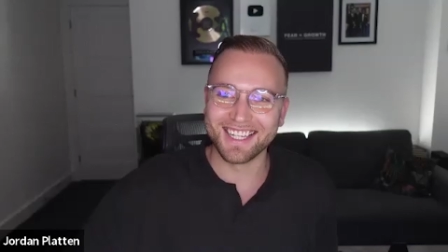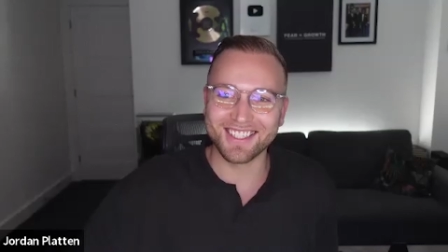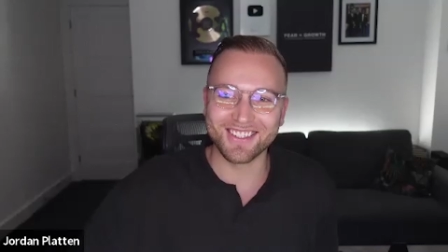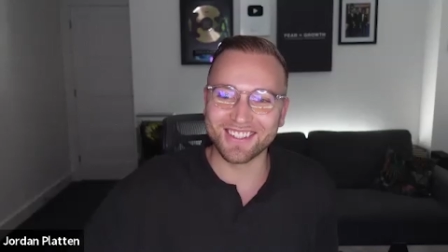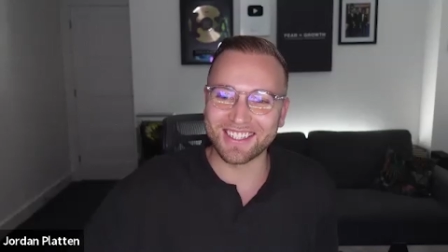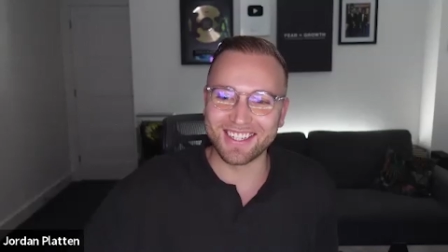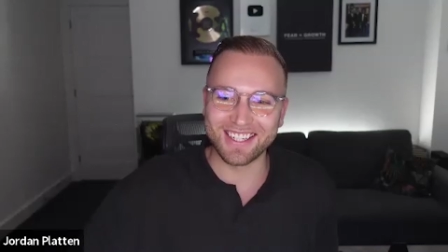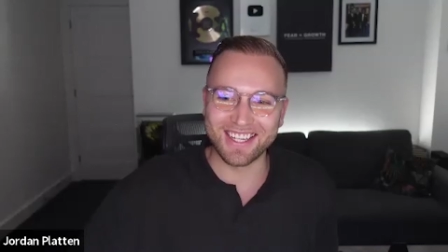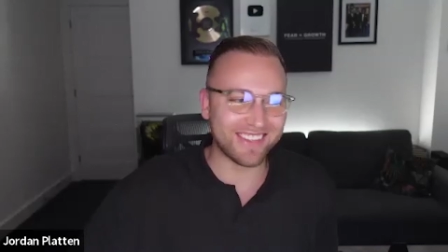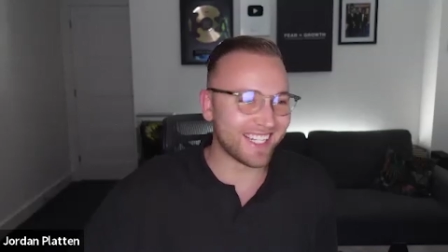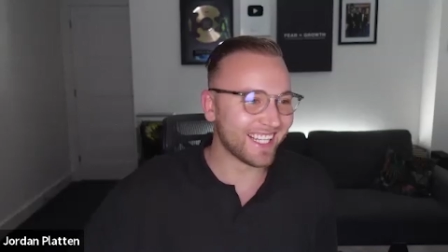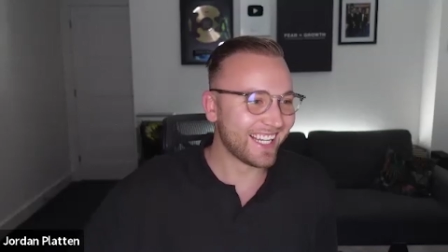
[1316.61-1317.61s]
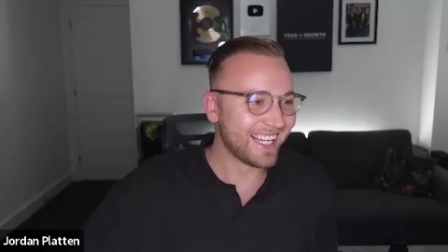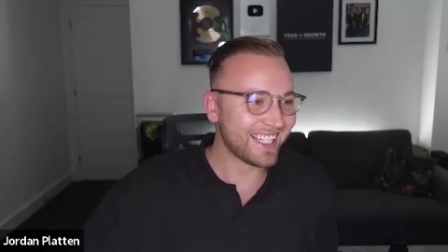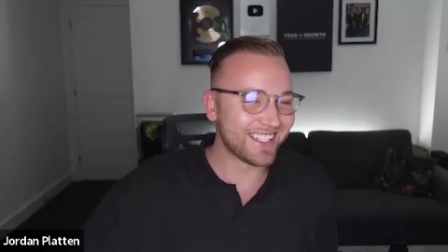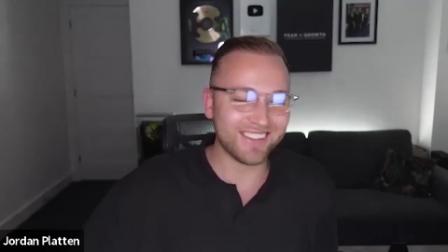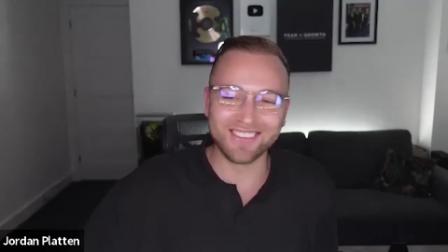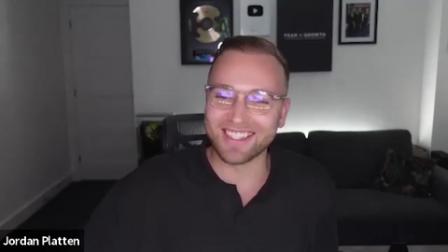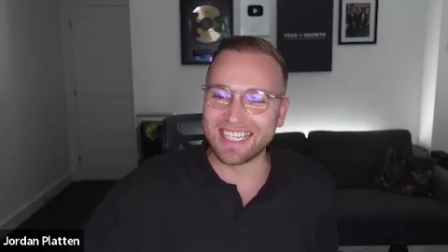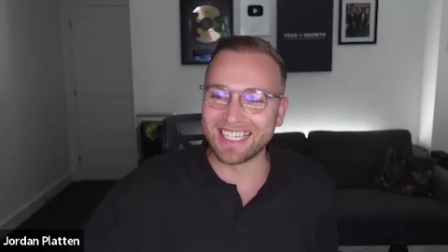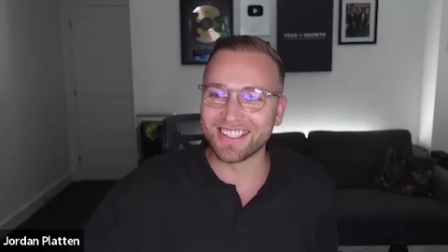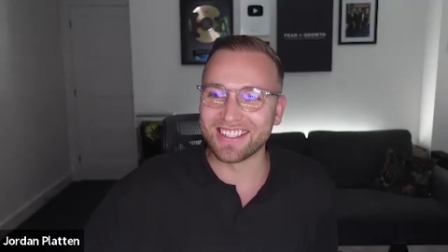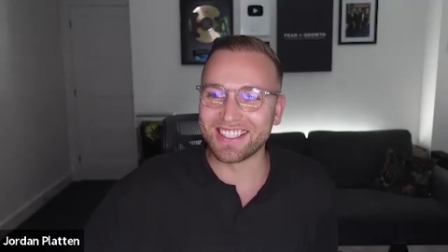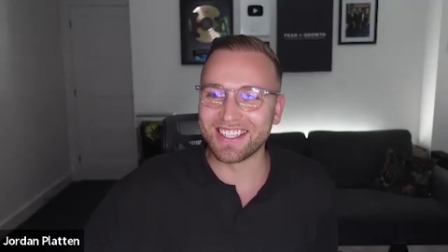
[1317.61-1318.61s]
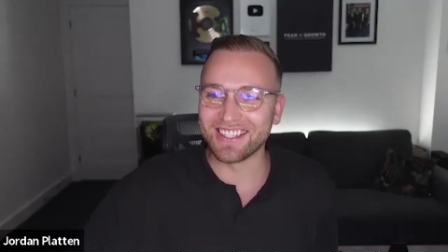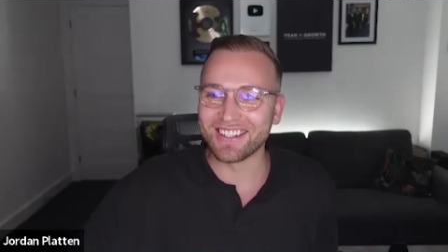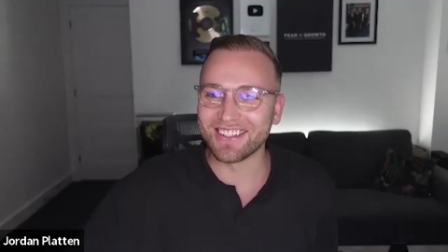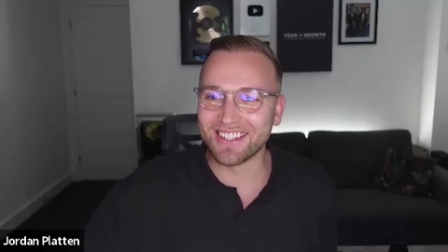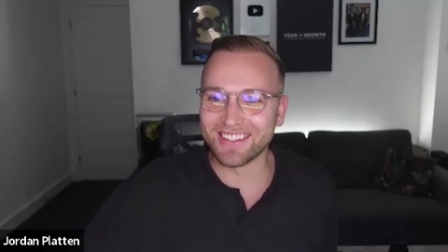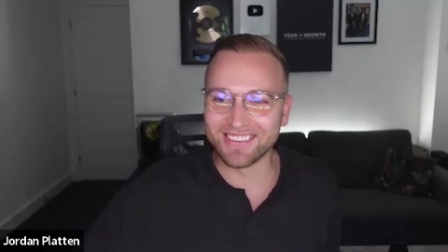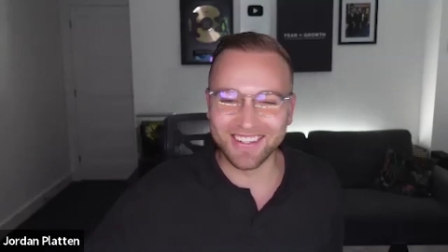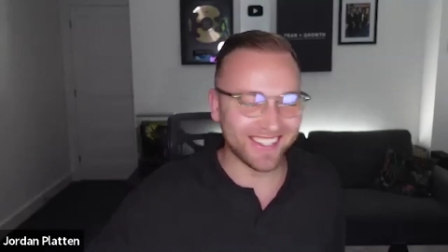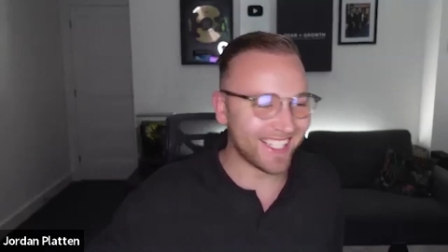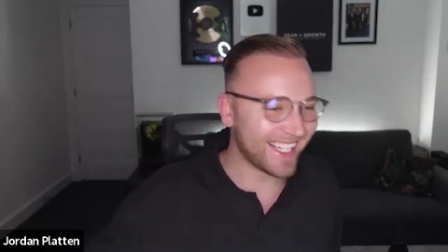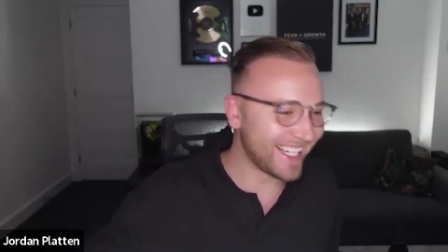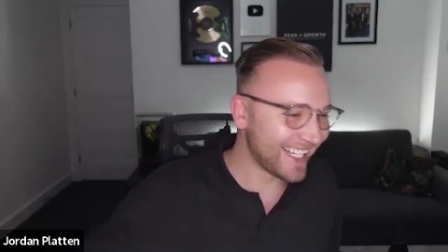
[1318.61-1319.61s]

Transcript: not go there, man. Don't worry. You're not on your own there.